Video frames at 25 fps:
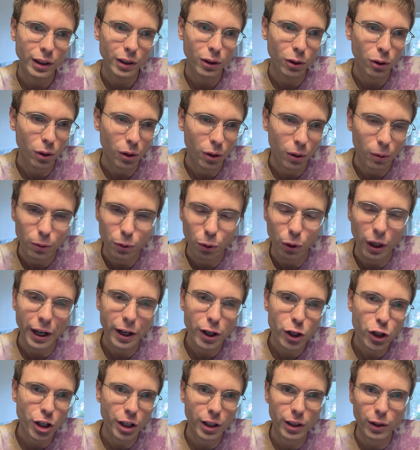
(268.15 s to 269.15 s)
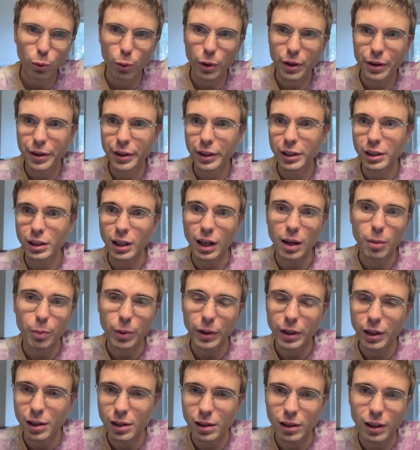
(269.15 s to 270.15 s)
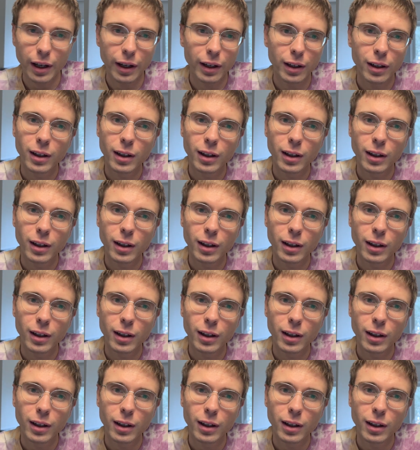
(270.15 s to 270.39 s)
your traction with these companies,